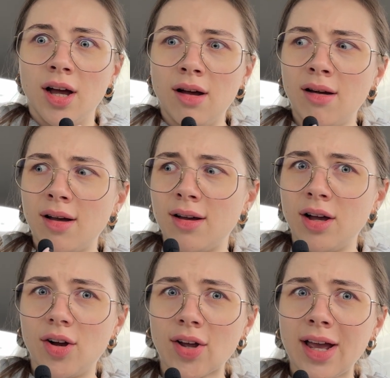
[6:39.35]
Oh,
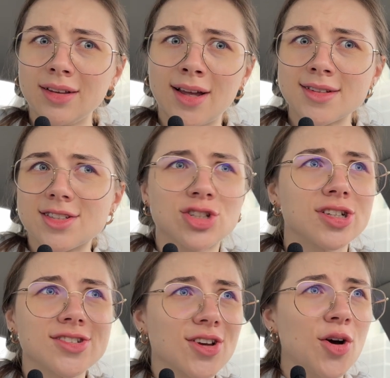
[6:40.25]
okay, let's
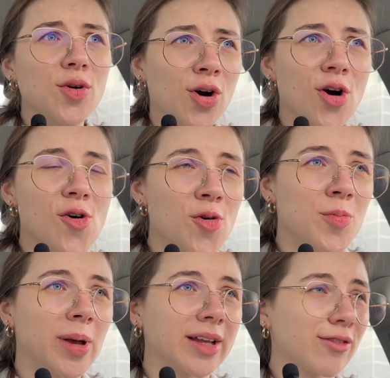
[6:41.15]
just go
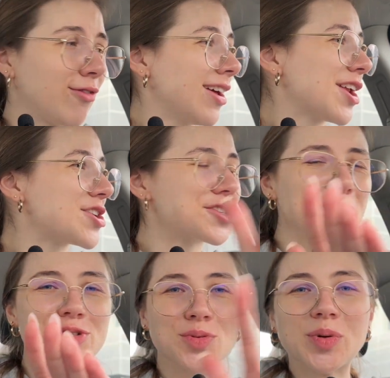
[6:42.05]
home and finish
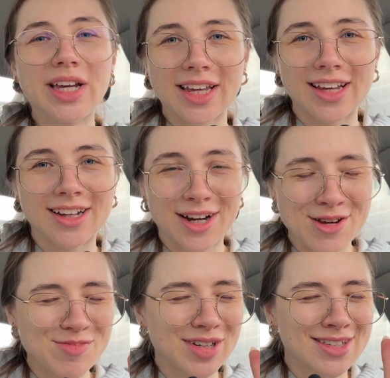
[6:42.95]
this weekend.
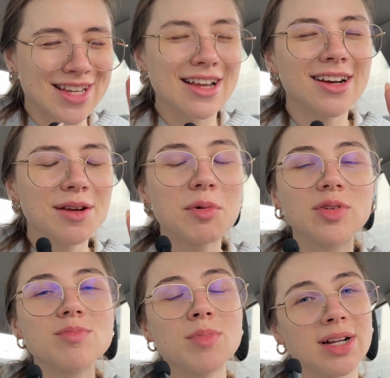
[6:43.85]
I'm excited
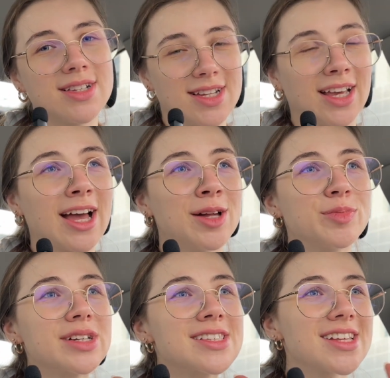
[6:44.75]
about Monday. I'm
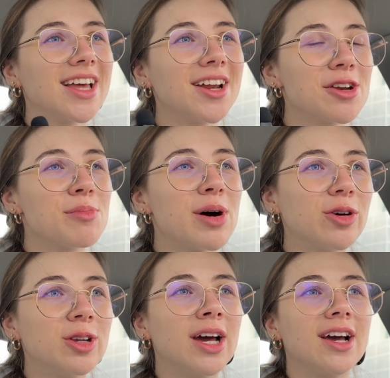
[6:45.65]
excited
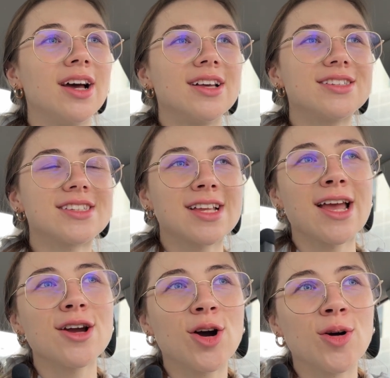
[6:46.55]
about
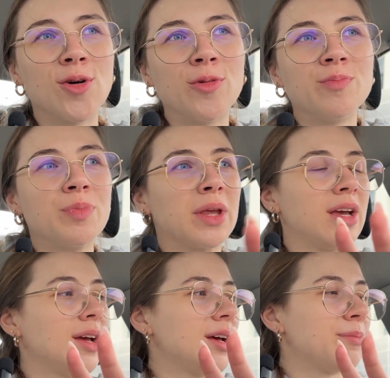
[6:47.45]
staying home,
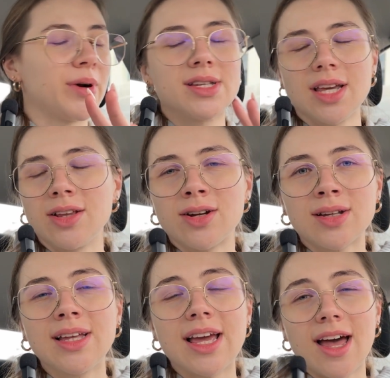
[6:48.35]

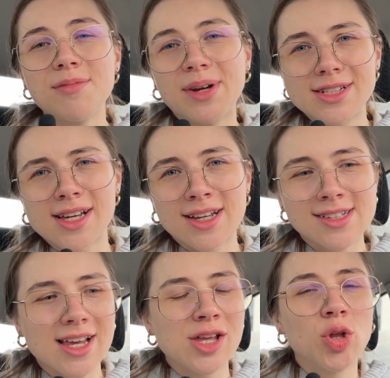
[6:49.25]
particularly at my
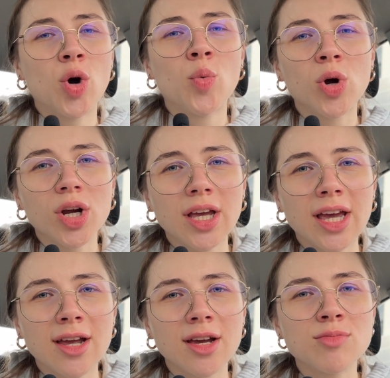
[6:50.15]
desk and
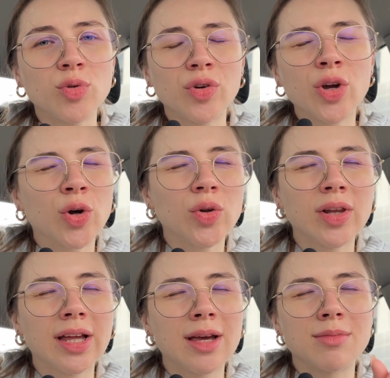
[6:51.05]
working, moving
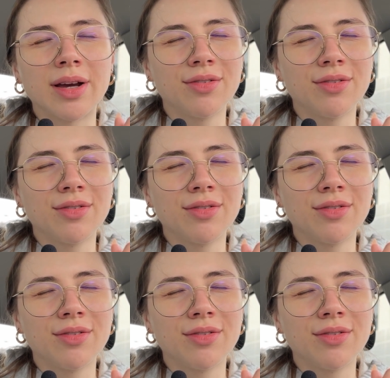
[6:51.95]
only my